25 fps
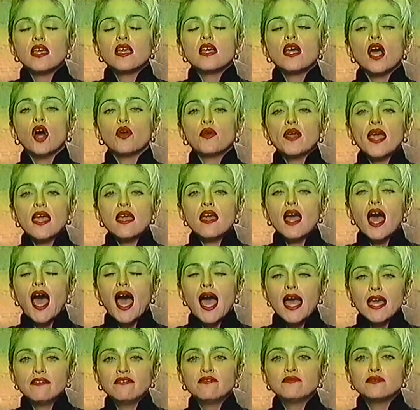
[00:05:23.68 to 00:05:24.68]
Okay,
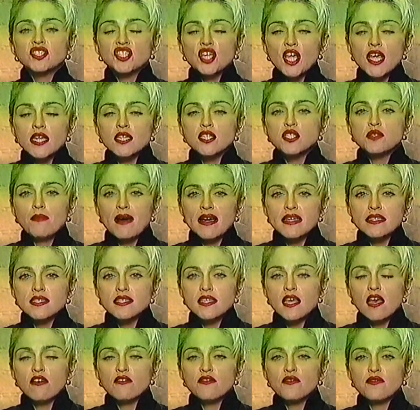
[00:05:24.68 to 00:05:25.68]
I'm chained
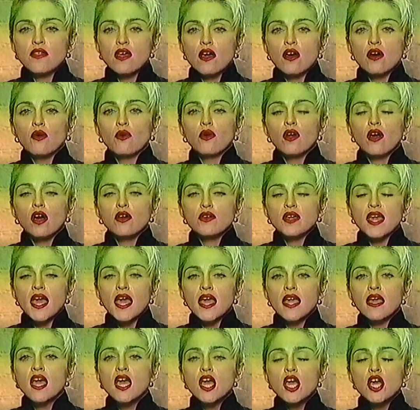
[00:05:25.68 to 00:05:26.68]
myself, though,
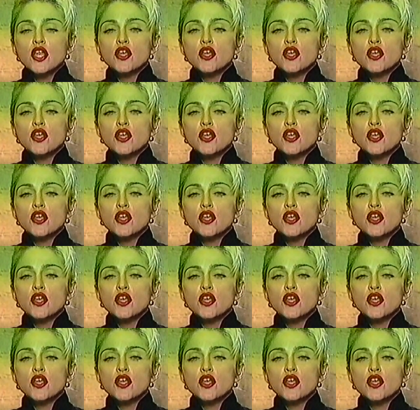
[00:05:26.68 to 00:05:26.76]
okay?